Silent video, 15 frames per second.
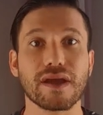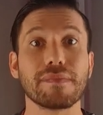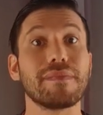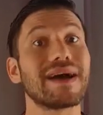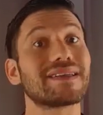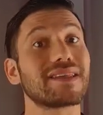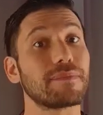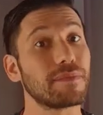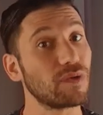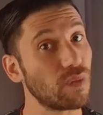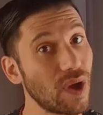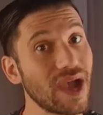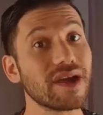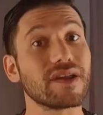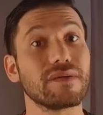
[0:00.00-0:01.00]
but I'm
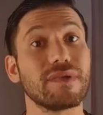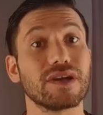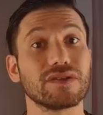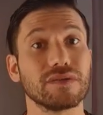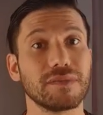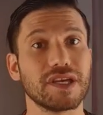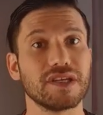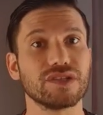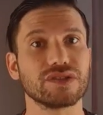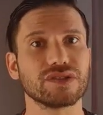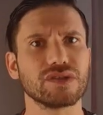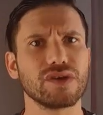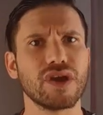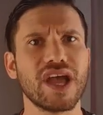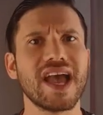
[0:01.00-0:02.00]
aware about my
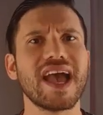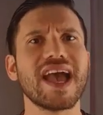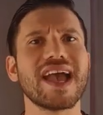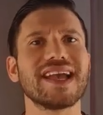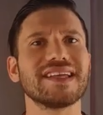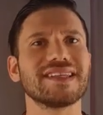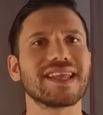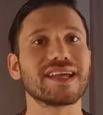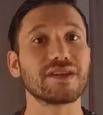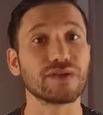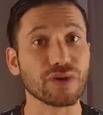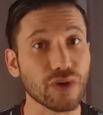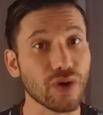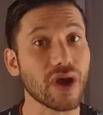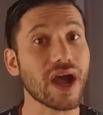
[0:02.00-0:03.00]
issue, and I
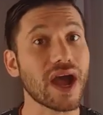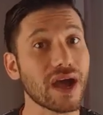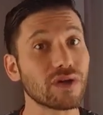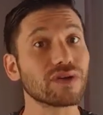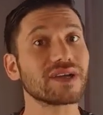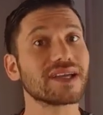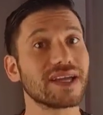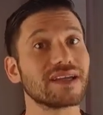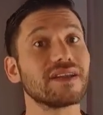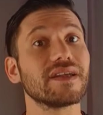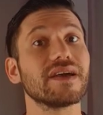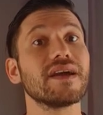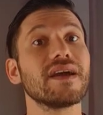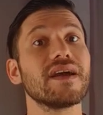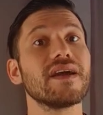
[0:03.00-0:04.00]
know how can